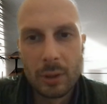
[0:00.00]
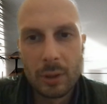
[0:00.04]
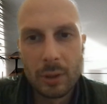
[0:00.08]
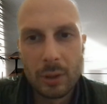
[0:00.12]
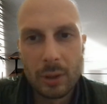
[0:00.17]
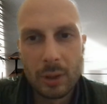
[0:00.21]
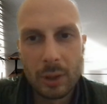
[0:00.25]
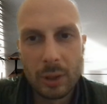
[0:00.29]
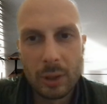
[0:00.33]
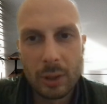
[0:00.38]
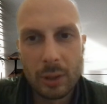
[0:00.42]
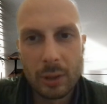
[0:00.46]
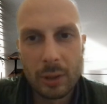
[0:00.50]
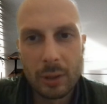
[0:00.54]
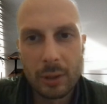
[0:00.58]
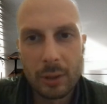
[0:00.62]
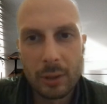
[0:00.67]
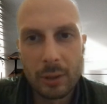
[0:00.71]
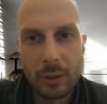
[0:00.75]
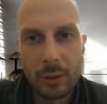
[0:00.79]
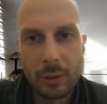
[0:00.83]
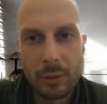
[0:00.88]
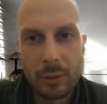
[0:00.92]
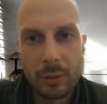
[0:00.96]
like
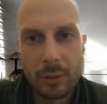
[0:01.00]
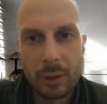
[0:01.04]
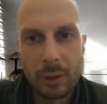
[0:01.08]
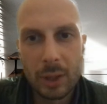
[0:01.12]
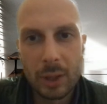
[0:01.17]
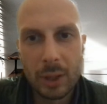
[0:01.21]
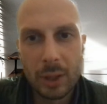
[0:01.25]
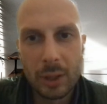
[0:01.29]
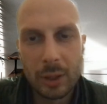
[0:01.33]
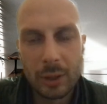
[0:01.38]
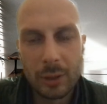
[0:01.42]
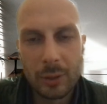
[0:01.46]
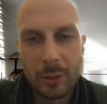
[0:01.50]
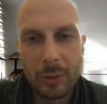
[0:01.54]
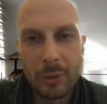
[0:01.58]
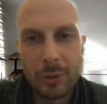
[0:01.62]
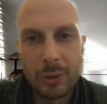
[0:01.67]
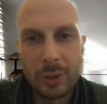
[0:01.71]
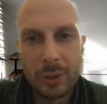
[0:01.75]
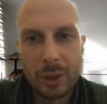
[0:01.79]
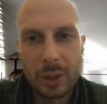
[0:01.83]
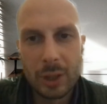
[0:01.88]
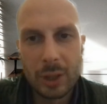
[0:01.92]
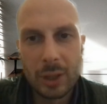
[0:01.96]
online
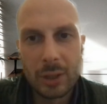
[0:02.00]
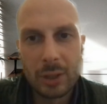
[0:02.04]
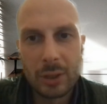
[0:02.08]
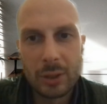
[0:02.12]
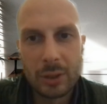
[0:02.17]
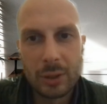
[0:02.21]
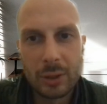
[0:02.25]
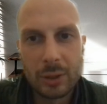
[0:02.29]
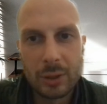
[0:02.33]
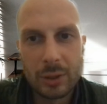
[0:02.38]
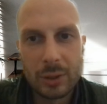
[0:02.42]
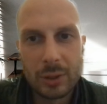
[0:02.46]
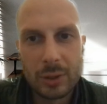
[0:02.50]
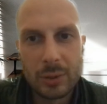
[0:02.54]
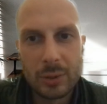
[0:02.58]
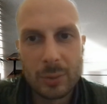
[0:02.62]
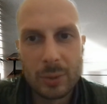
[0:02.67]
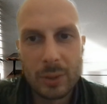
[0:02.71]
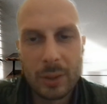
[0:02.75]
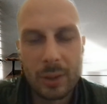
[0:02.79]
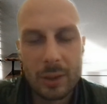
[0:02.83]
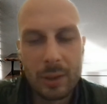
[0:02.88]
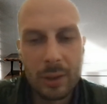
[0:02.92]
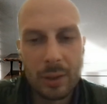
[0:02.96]
coding editors
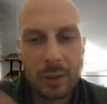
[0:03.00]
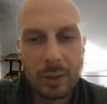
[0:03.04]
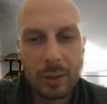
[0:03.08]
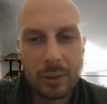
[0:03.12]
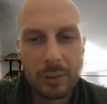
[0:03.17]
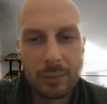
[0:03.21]
with